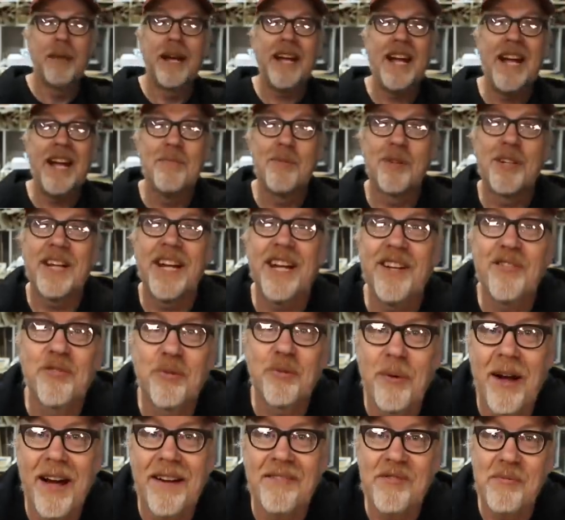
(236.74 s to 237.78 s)
my Haimer gauge
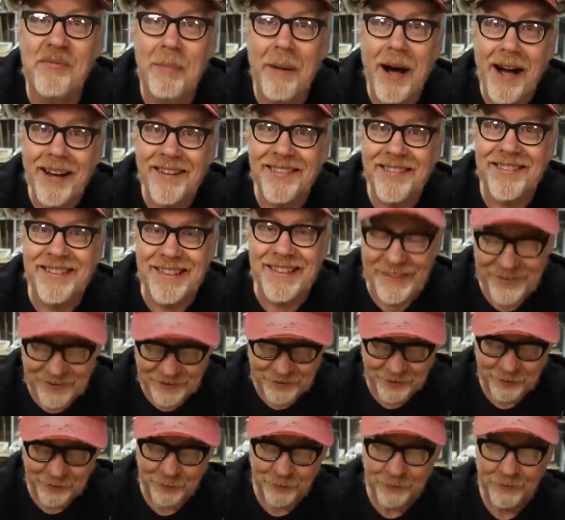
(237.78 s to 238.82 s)
arrived
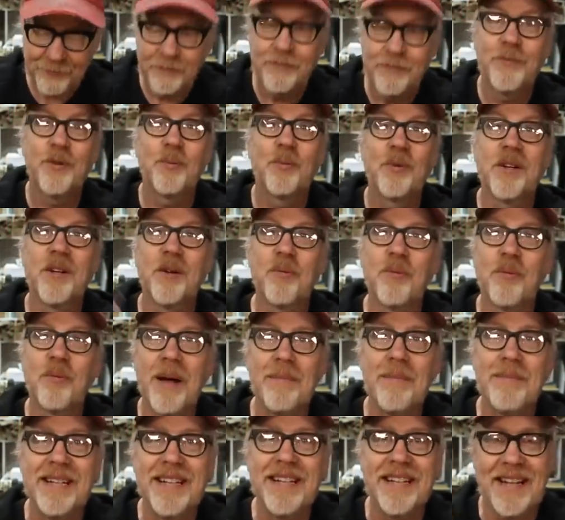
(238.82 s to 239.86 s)
boxless. So we're going to
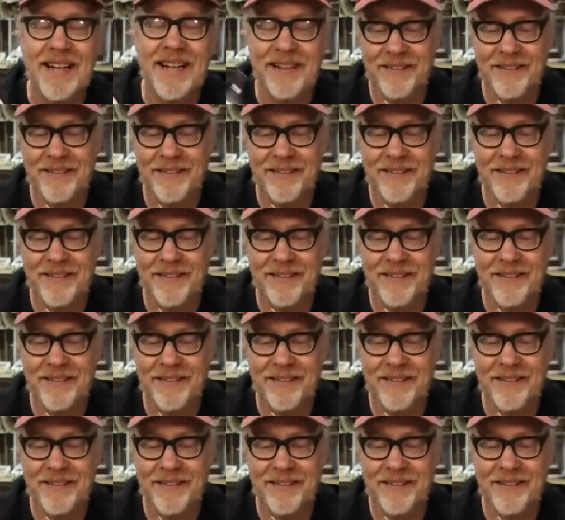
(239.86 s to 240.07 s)
remedy